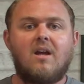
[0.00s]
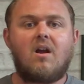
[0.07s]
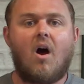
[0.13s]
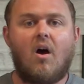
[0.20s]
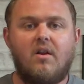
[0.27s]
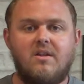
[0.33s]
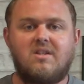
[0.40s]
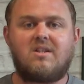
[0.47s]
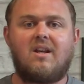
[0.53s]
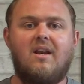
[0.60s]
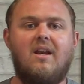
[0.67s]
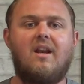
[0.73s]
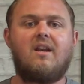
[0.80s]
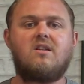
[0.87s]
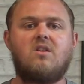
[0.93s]

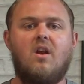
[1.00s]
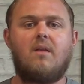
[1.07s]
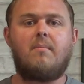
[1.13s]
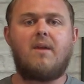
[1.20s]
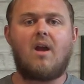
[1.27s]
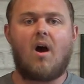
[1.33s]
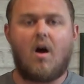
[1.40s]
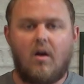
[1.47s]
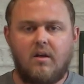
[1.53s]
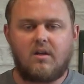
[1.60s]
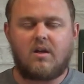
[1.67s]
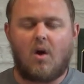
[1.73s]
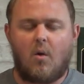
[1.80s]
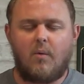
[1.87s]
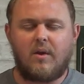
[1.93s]
constant. It is going to be
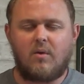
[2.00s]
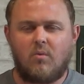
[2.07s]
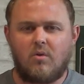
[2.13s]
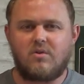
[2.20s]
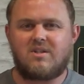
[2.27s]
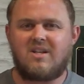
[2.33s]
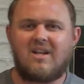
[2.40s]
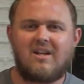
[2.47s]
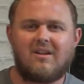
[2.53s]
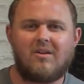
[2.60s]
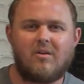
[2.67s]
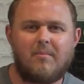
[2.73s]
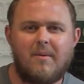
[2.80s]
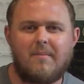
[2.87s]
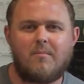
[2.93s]
ongoing. We'll see a
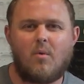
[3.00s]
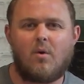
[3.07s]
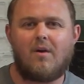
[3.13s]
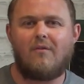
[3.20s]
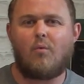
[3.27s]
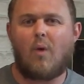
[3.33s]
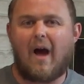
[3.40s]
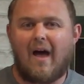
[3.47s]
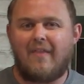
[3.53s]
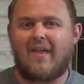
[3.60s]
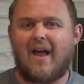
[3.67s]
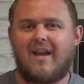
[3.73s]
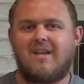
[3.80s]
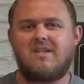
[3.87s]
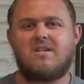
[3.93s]
little bit more of why
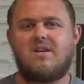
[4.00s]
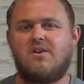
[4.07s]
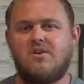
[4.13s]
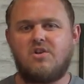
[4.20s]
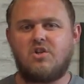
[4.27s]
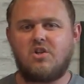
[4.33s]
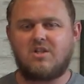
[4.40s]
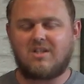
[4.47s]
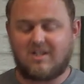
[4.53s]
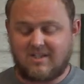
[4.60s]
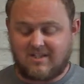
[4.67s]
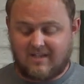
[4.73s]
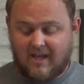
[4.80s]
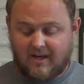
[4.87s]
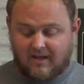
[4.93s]
that is here in just a
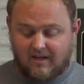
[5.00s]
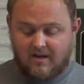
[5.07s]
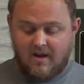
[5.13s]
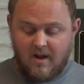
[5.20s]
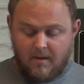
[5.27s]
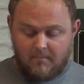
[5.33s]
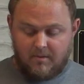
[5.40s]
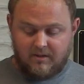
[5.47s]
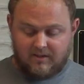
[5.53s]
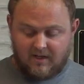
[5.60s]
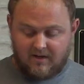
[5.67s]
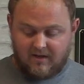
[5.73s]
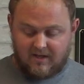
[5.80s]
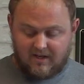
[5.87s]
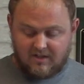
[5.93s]
second. But
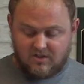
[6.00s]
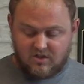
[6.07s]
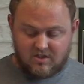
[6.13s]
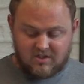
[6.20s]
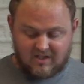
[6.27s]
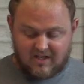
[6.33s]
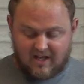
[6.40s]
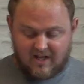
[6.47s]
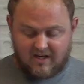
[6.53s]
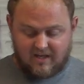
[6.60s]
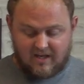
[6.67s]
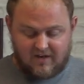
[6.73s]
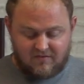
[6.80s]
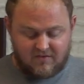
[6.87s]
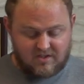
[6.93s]
there again, just to kind
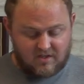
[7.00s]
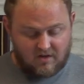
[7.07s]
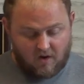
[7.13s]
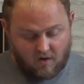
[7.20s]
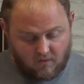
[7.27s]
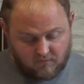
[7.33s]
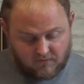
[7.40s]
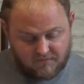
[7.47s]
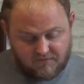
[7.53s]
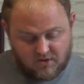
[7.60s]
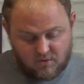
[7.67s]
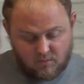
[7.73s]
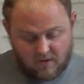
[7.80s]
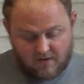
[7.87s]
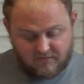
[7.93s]
of give us an
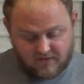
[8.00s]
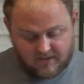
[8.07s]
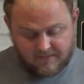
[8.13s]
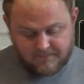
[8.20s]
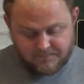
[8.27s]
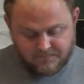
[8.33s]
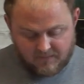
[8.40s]
overview of it,